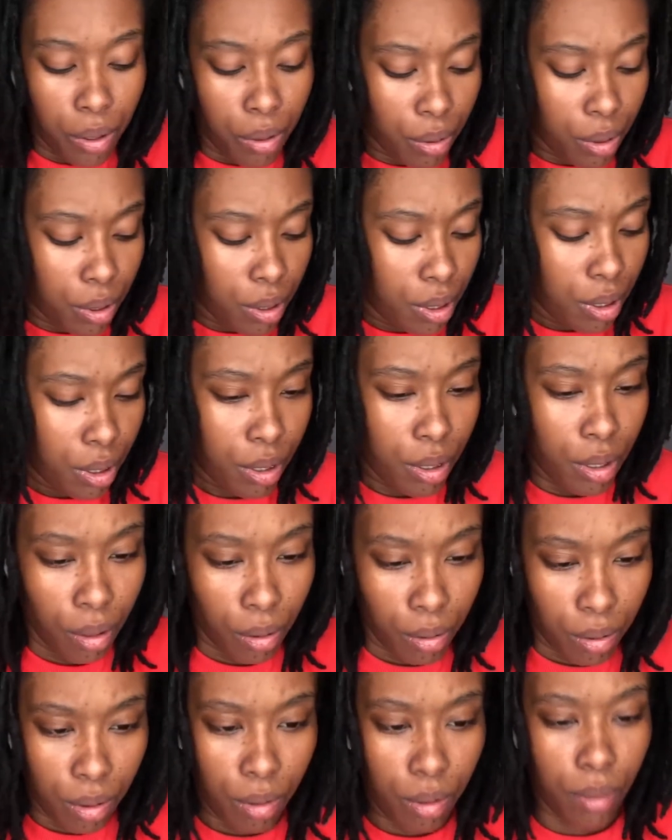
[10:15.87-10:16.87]
sure it's
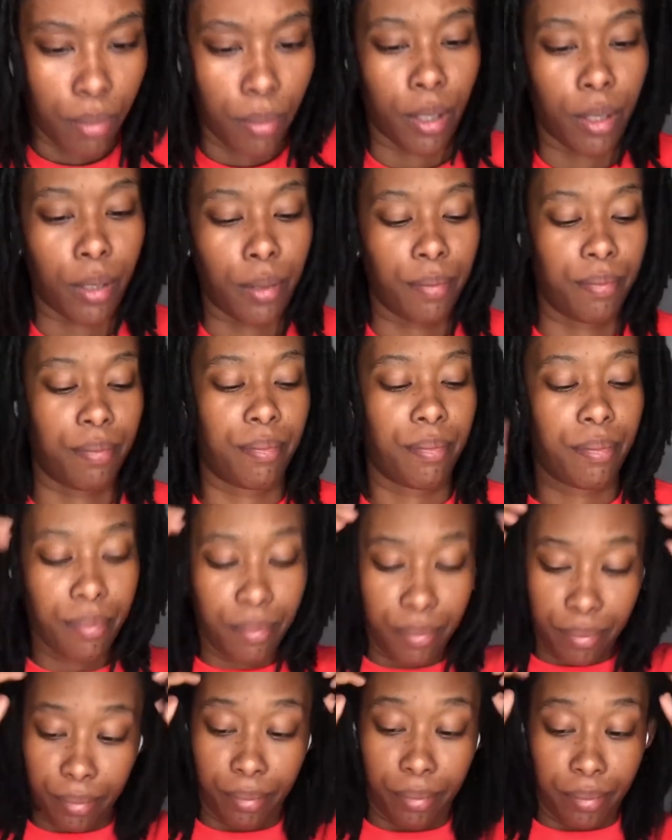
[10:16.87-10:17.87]
still too small.
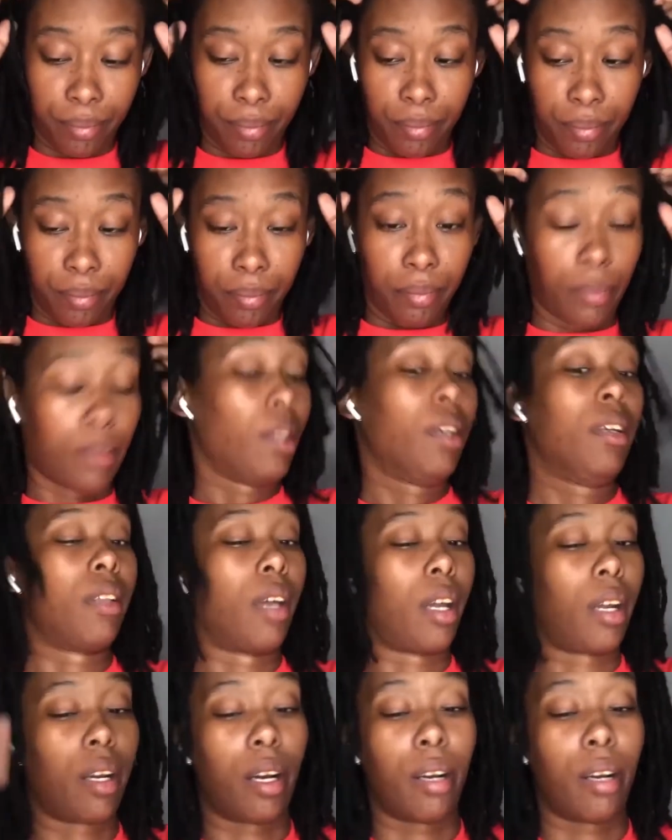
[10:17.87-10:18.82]
Thank